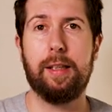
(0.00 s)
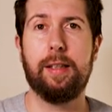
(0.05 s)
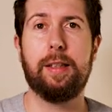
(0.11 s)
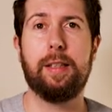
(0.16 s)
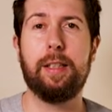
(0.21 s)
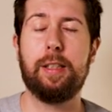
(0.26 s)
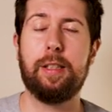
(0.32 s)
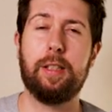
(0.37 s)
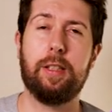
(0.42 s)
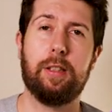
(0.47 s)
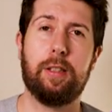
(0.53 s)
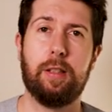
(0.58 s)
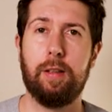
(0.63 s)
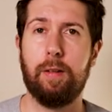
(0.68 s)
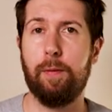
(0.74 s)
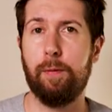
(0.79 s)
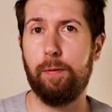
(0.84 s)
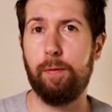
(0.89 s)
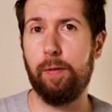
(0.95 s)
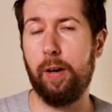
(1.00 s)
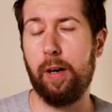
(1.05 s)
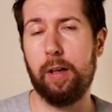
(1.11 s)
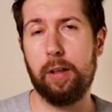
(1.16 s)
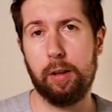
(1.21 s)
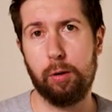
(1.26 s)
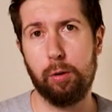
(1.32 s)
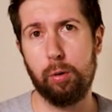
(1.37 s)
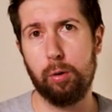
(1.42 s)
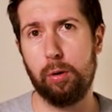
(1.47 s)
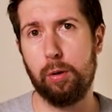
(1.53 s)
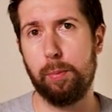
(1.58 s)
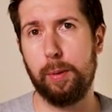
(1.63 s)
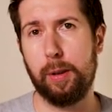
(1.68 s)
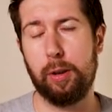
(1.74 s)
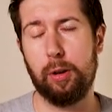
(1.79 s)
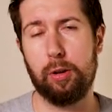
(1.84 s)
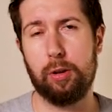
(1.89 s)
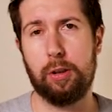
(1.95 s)
This is very good
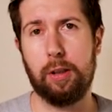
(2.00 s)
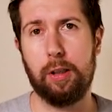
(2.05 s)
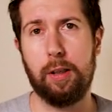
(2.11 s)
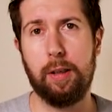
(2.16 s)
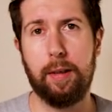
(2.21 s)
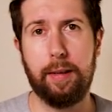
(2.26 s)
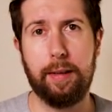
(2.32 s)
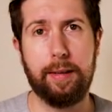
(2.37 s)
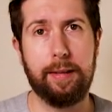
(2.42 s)
because uh,